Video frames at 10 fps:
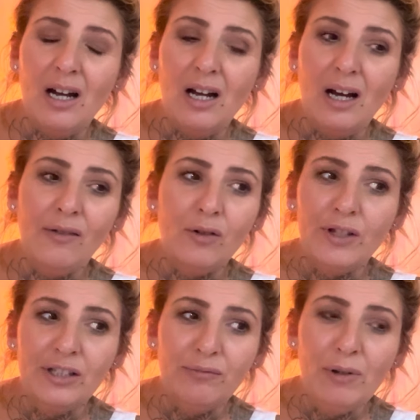I've got
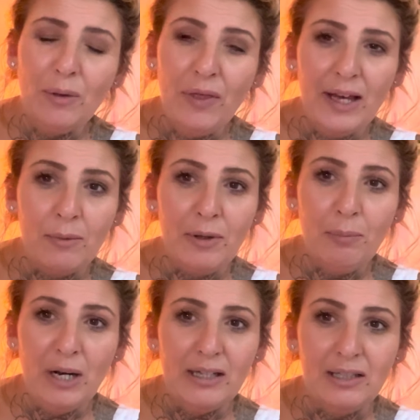this real thing with
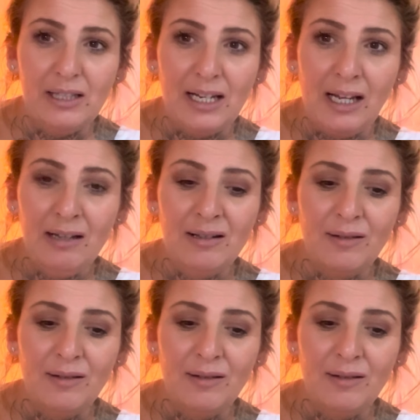Brett today.